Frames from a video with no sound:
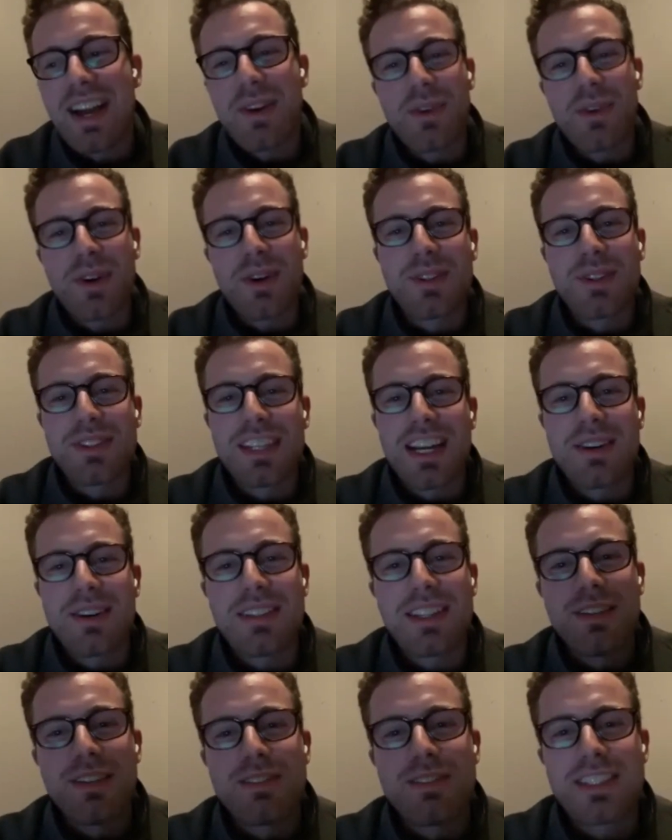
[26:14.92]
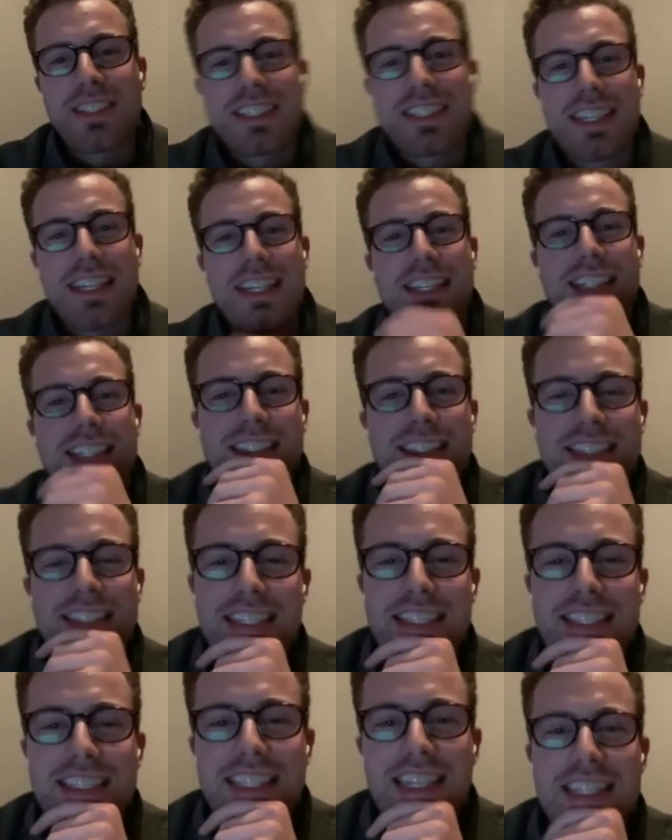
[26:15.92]
world that I would love to see because
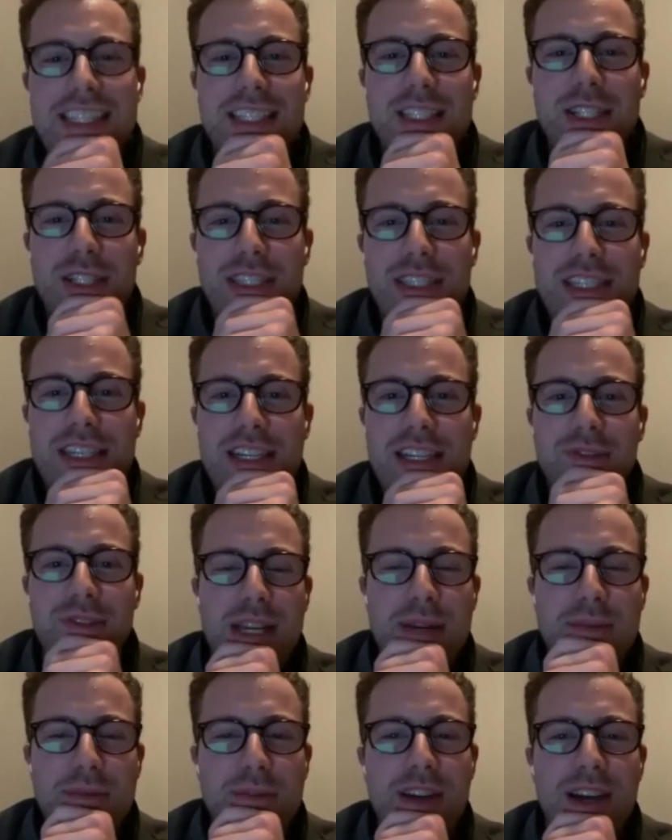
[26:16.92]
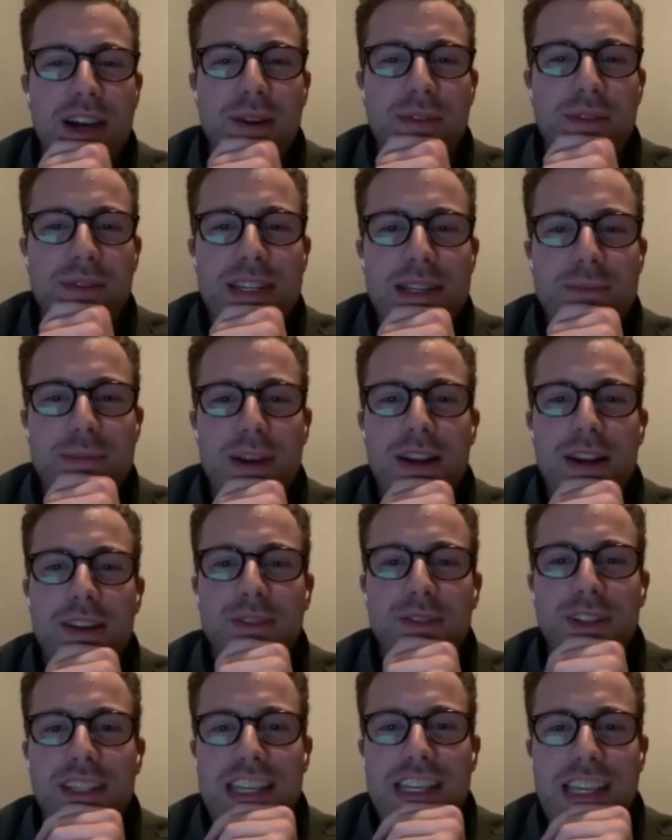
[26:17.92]
it's just a different type of comedy, but I
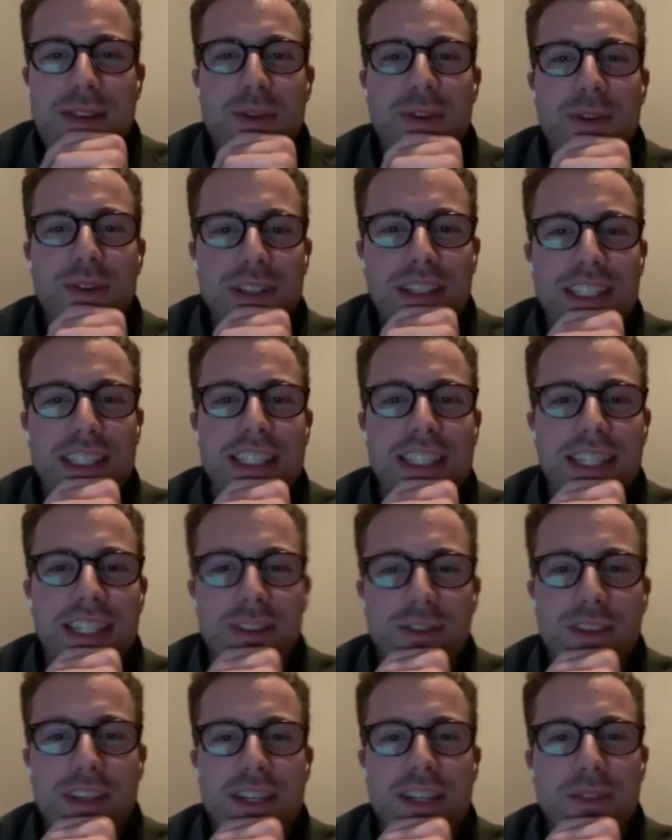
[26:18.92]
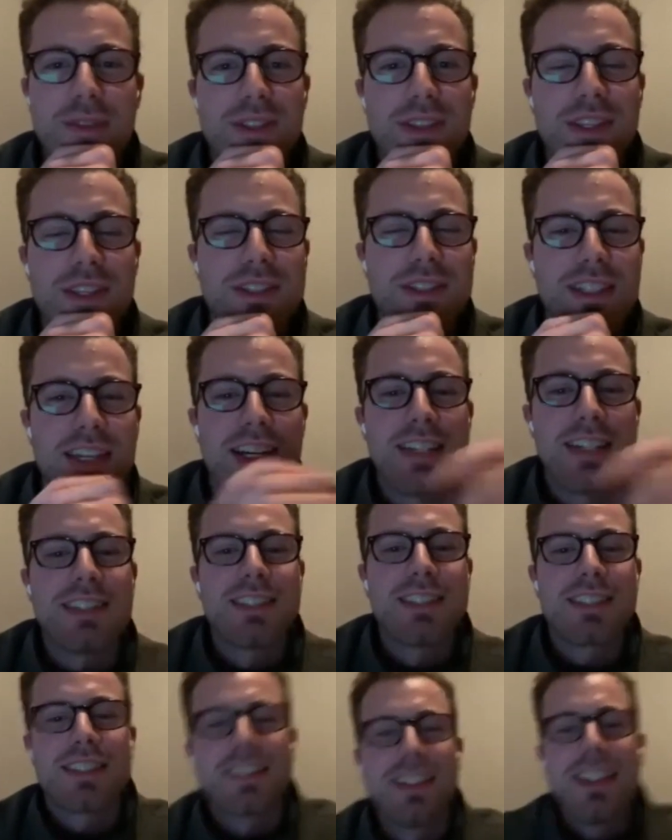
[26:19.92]
feel like he would really like fit in with those
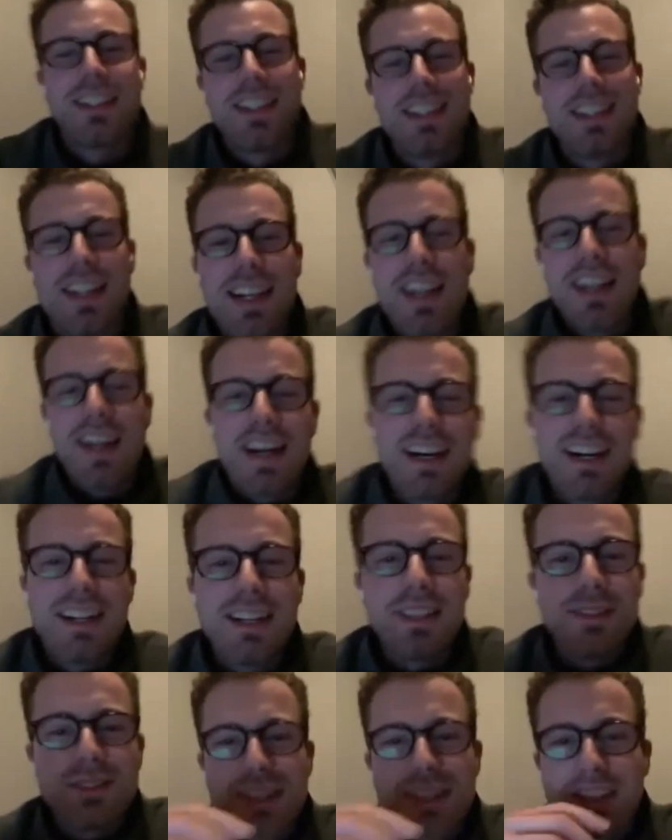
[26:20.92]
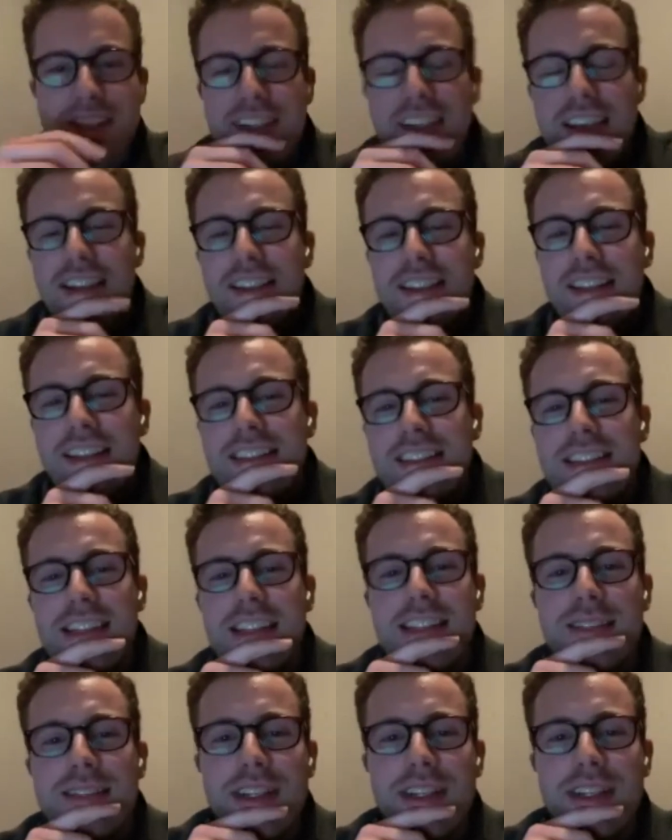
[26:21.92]
guys. So yeah, that's
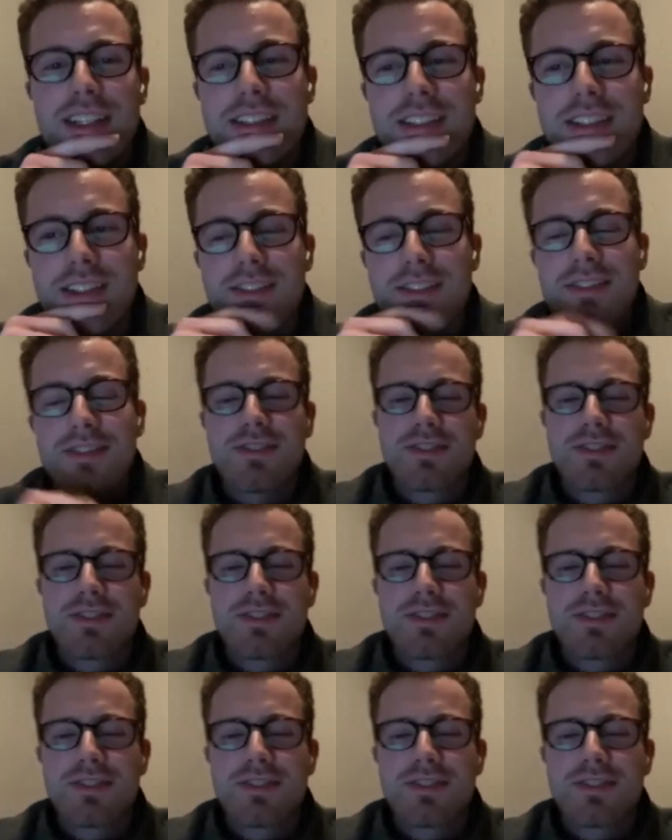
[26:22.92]
my answer.